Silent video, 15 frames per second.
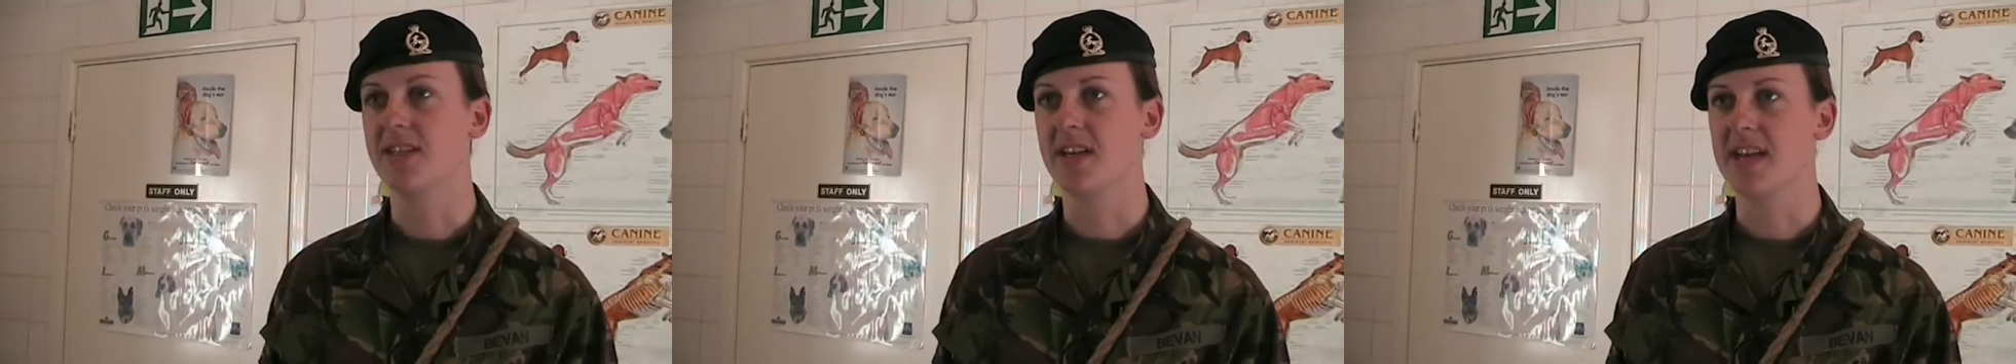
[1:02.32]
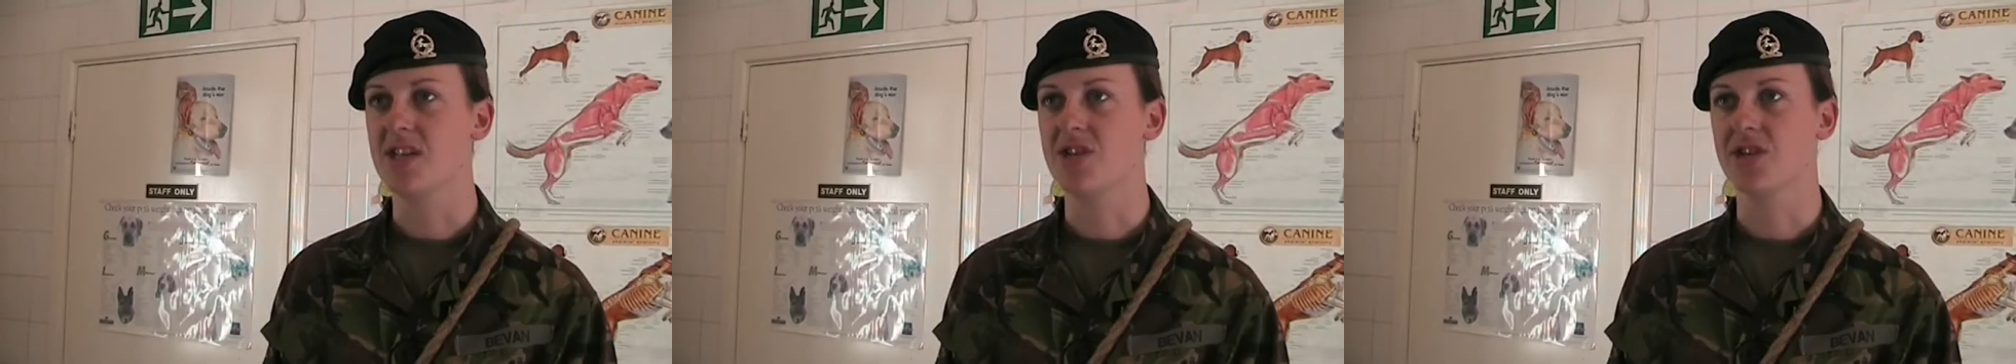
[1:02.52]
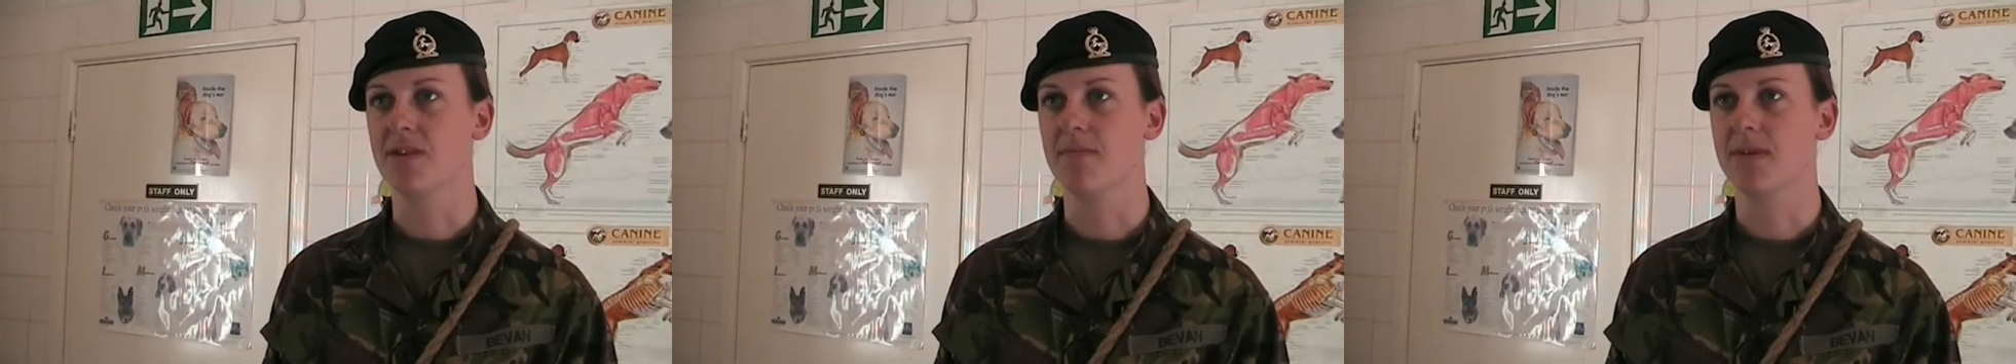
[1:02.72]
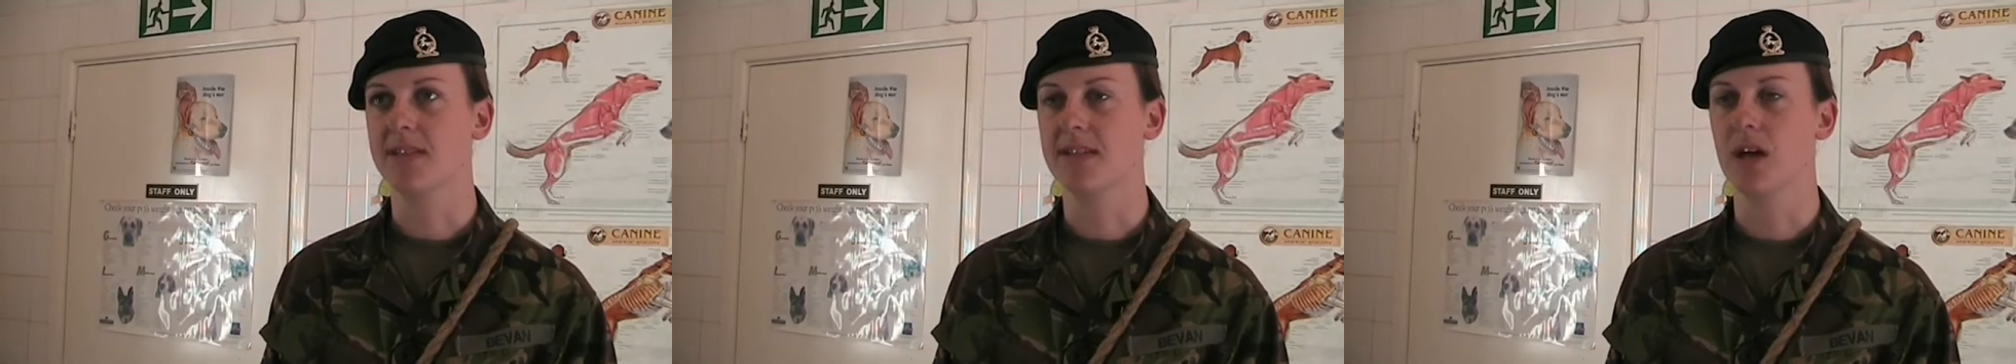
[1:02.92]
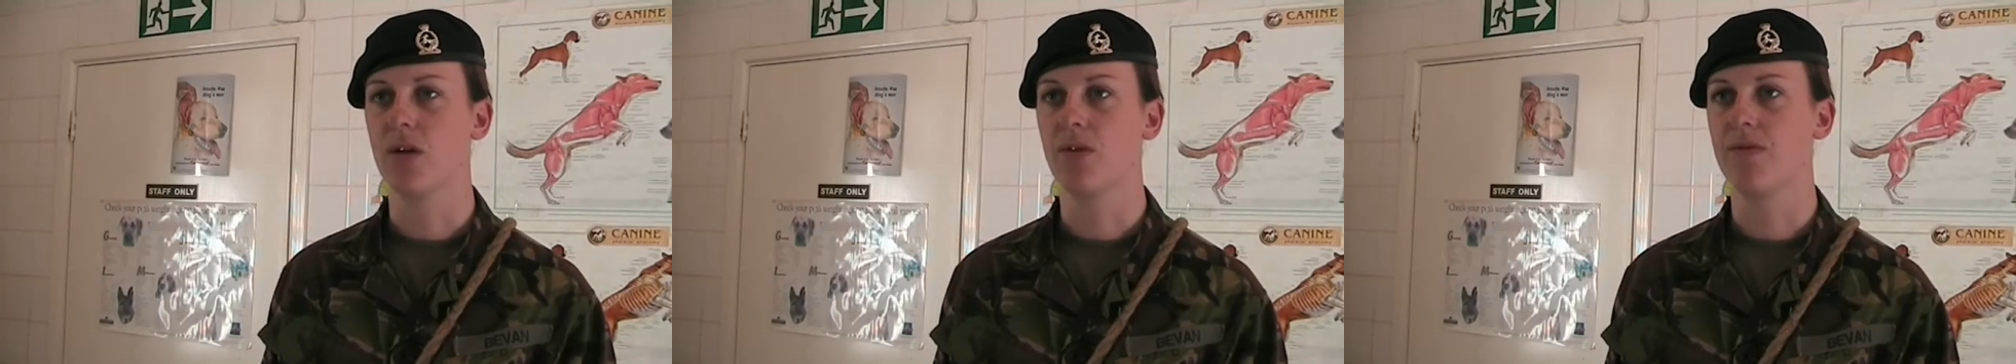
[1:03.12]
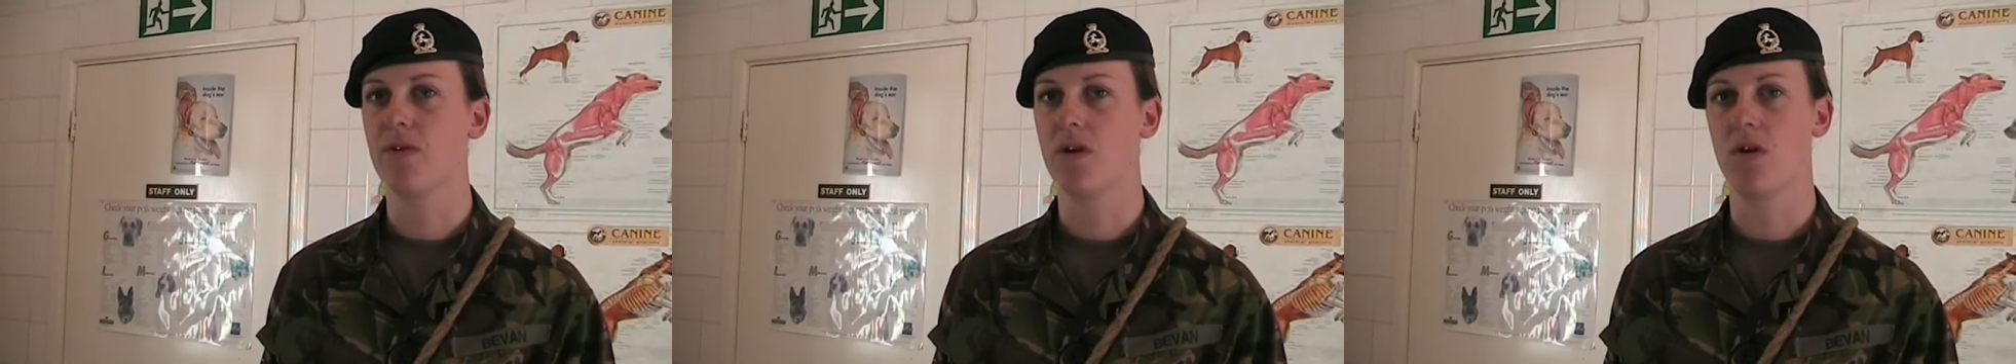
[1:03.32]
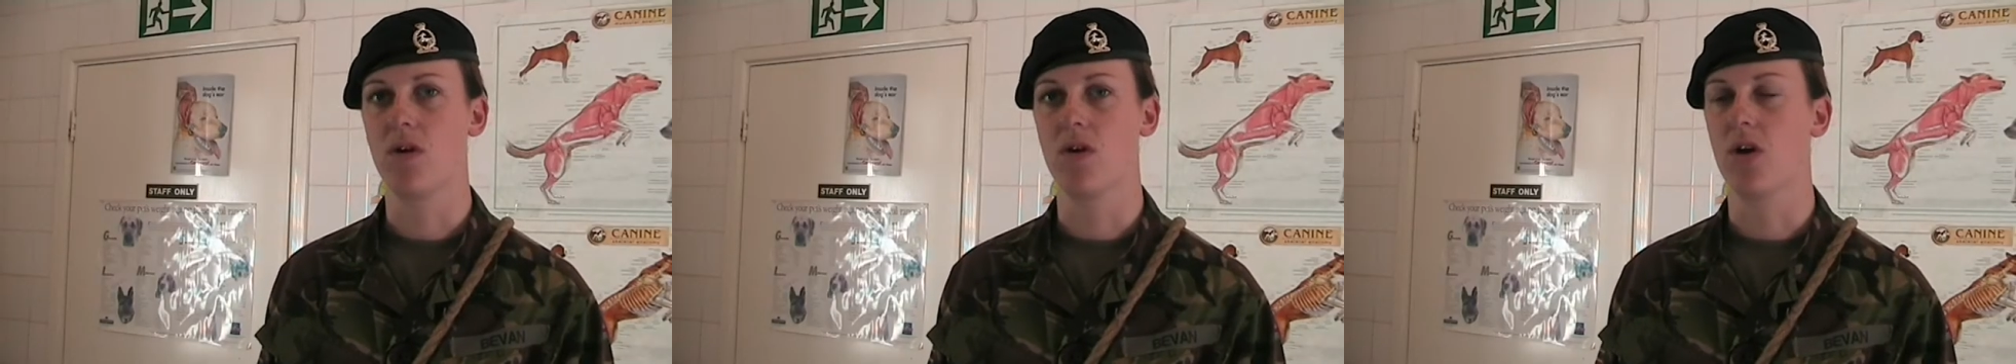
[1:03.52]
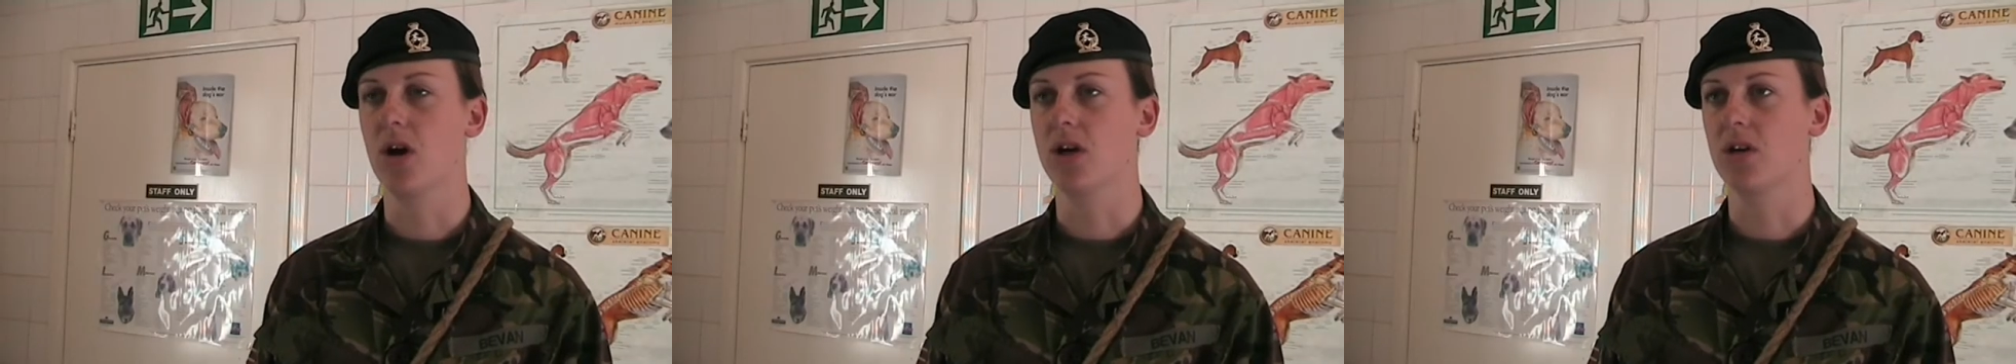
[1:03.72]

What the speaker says: to injure myself or a